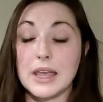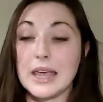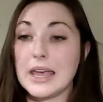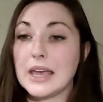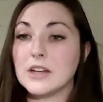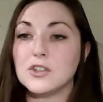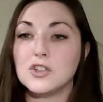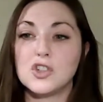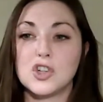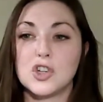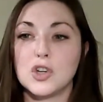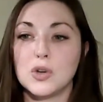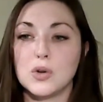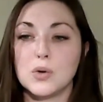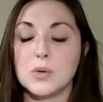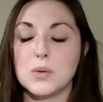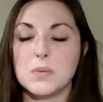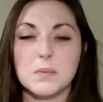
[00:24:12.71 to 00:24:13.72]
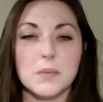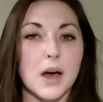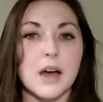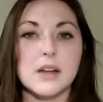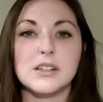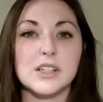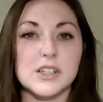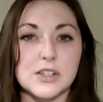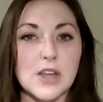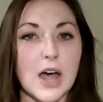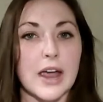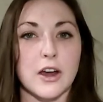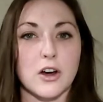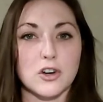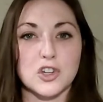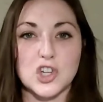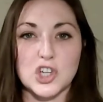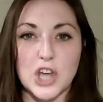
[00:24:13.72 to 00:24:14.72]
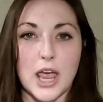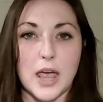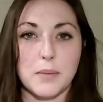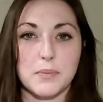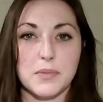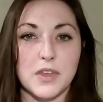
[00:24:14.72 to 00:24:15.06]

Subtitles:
into a desired shape.